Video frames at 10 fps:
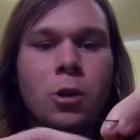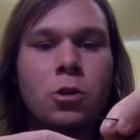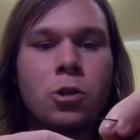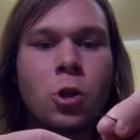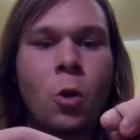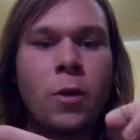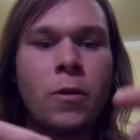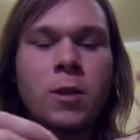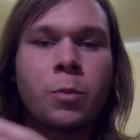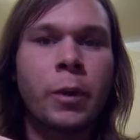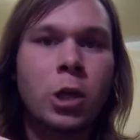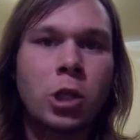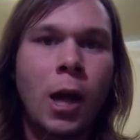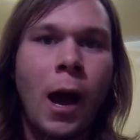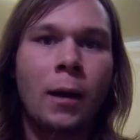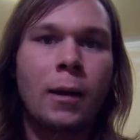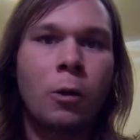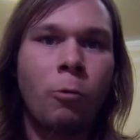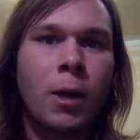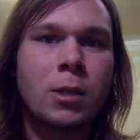so that the split shot
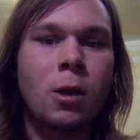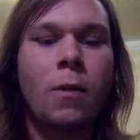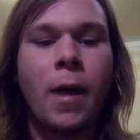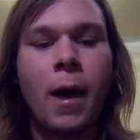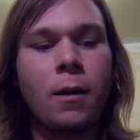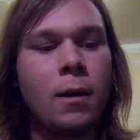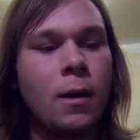can rest on that.